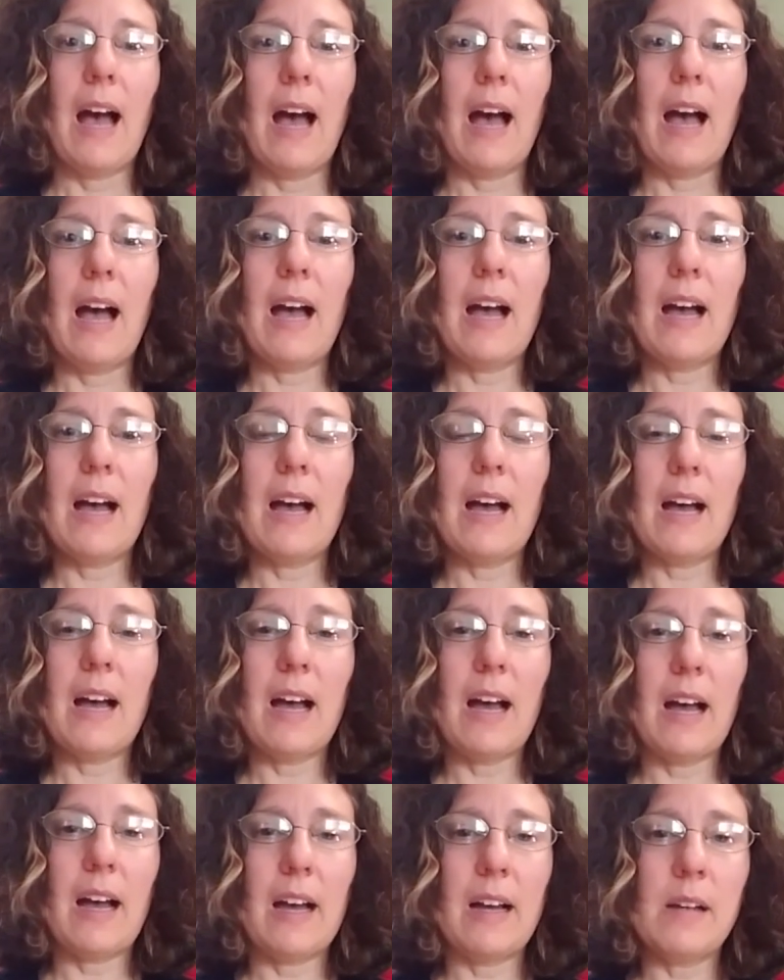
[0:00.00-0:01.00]

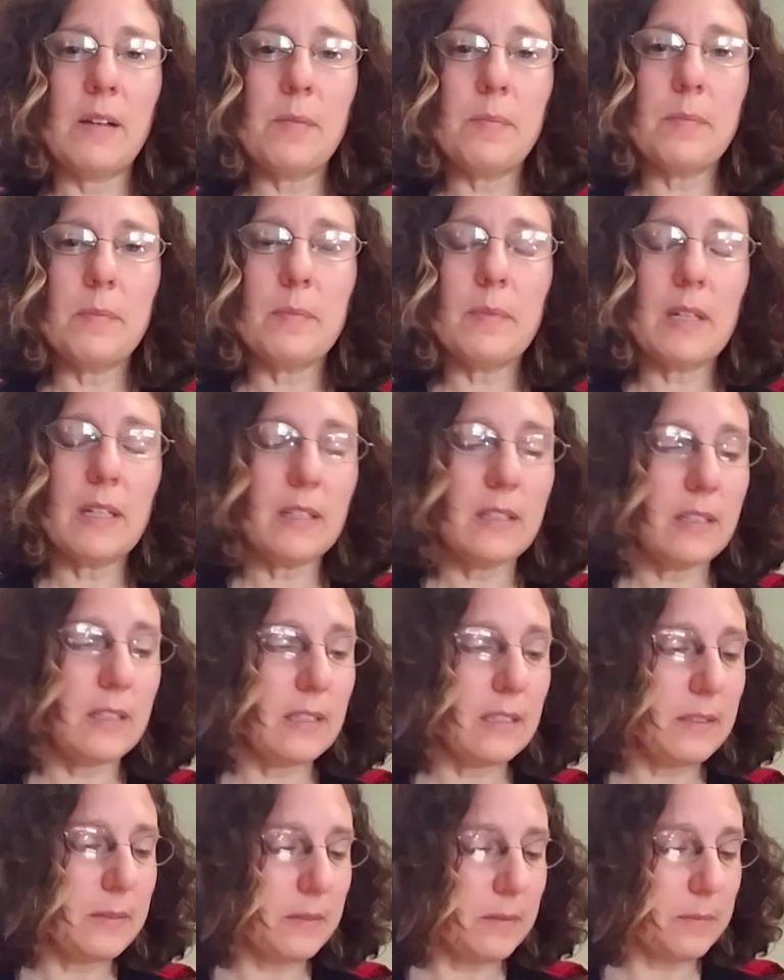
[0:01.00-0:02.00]
And
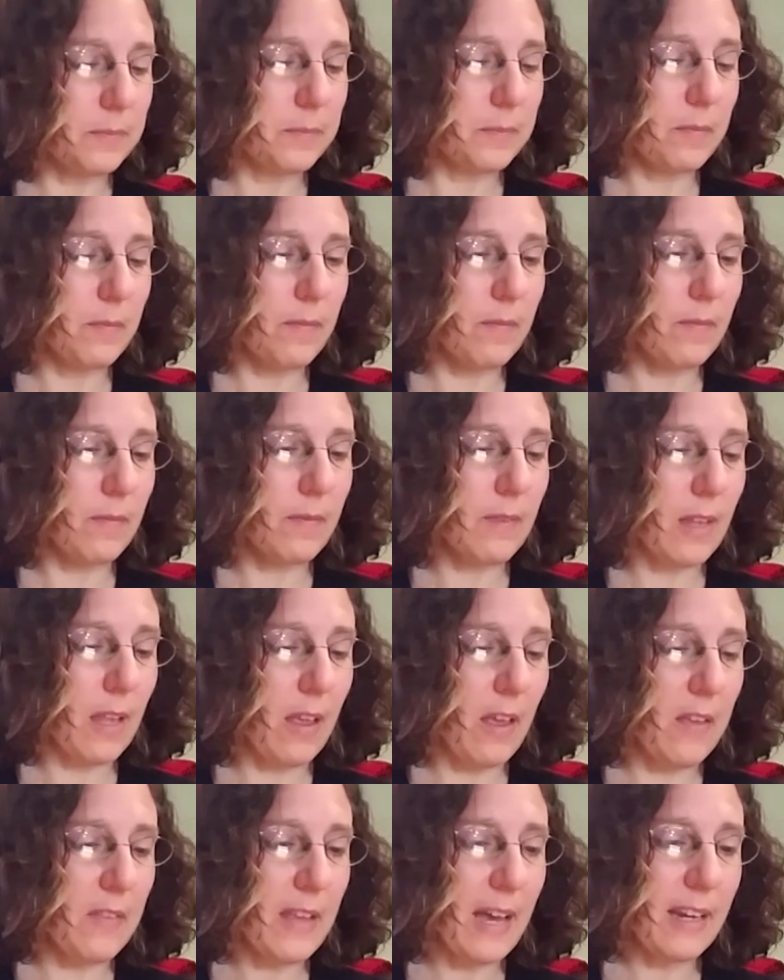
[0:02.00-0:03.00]

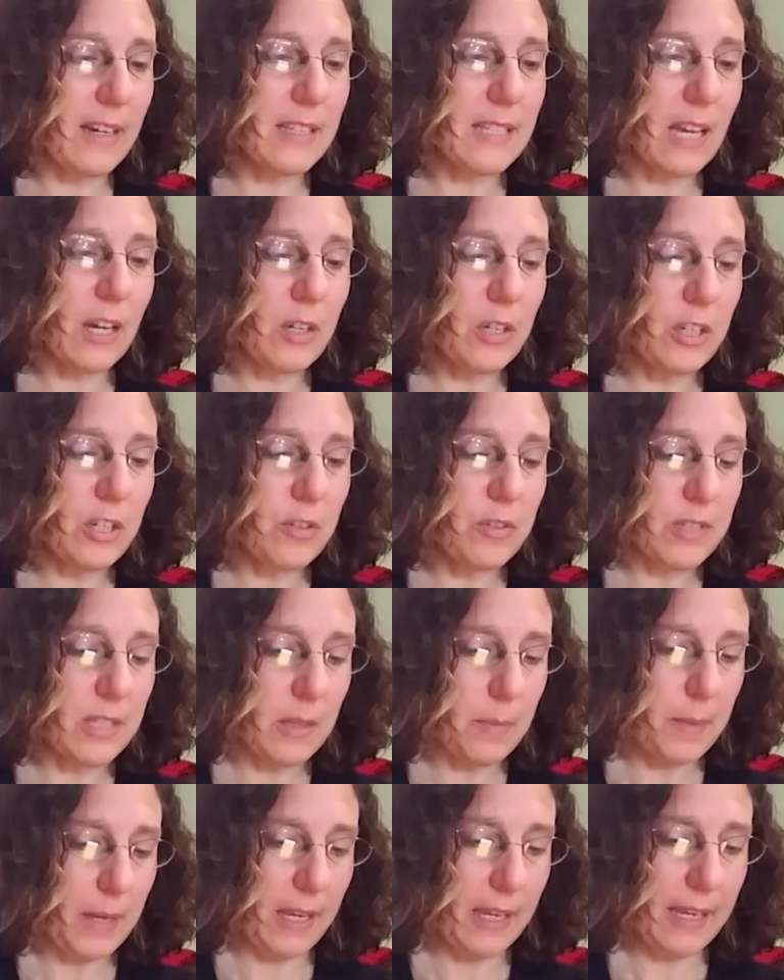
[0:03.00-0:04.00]
that is how you use the
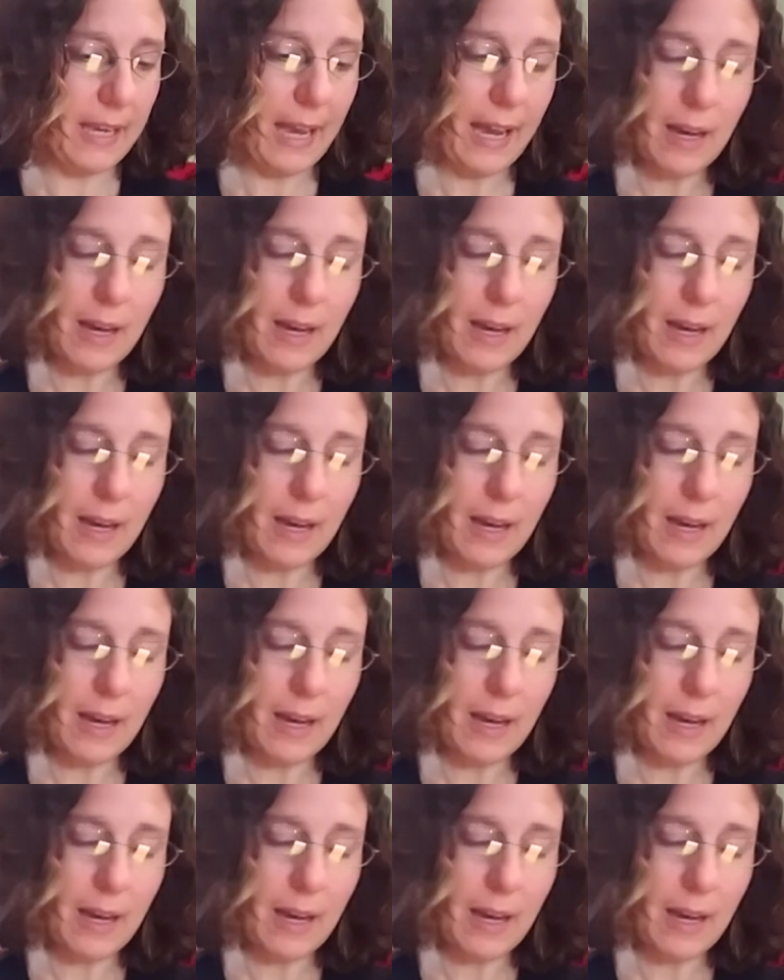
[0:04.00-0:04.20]
pink